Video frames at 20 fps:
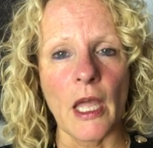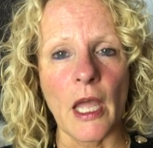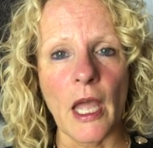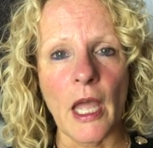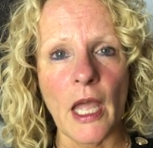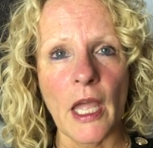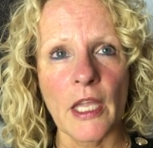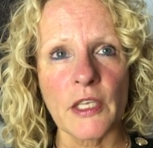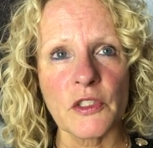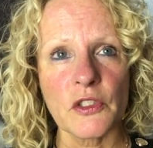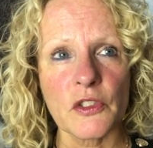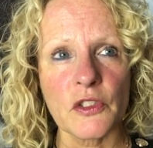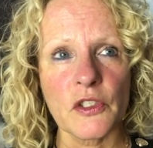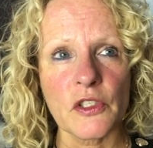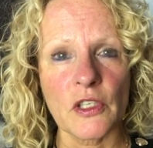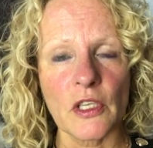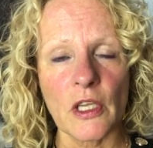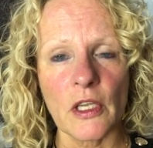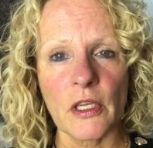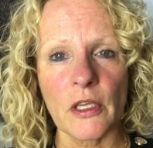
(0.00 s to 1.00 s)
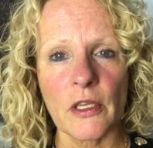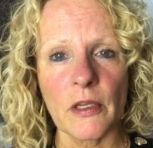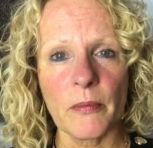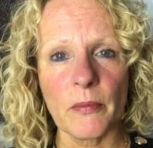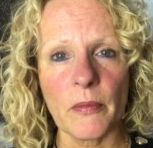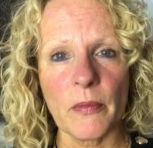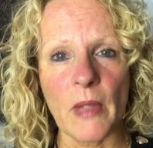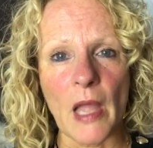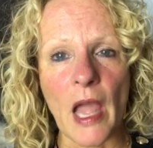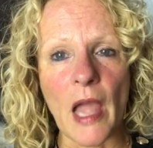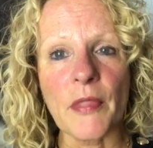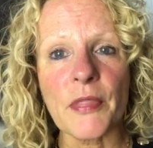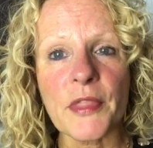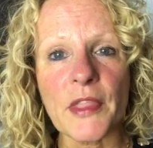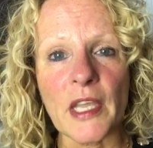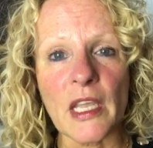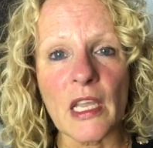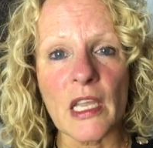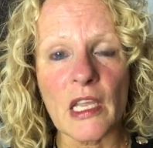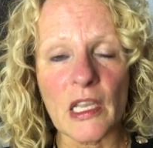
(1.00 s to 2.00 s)
And, um, and
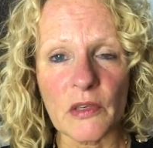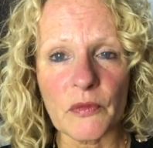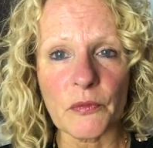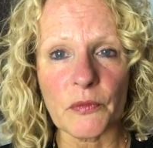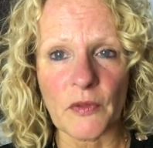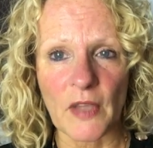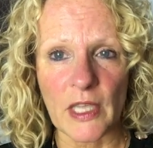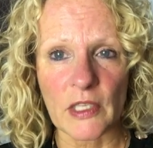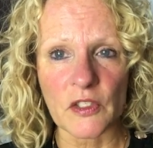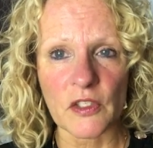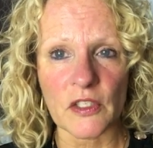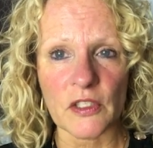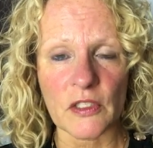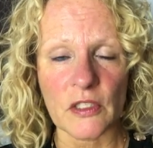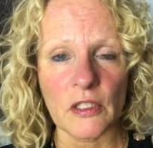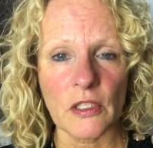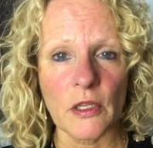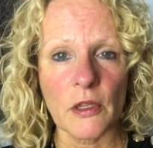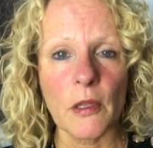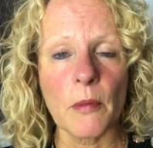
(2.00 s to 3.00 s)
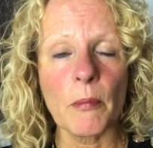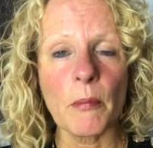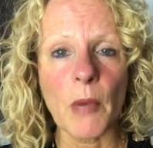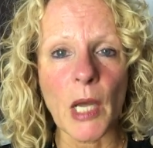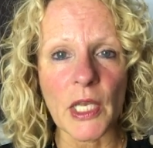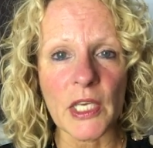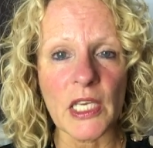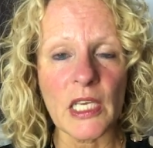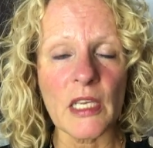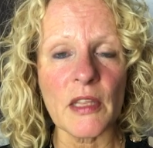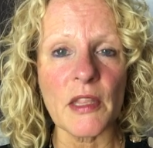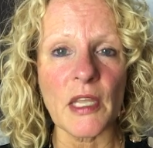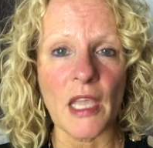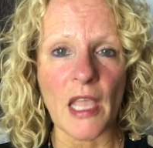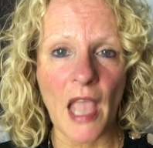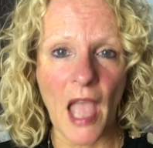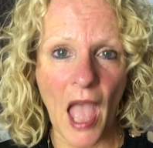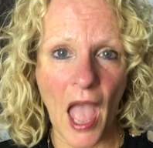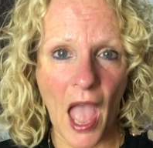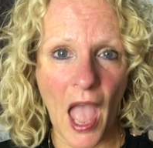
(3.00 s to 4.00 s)
they invest the money
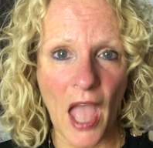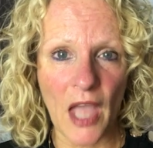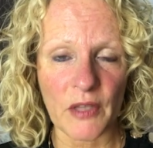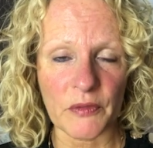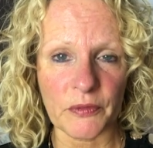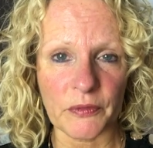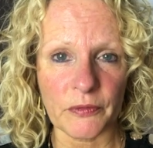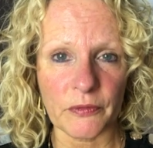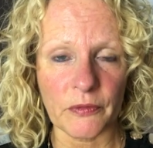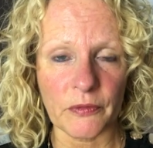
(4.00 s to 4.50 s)
they have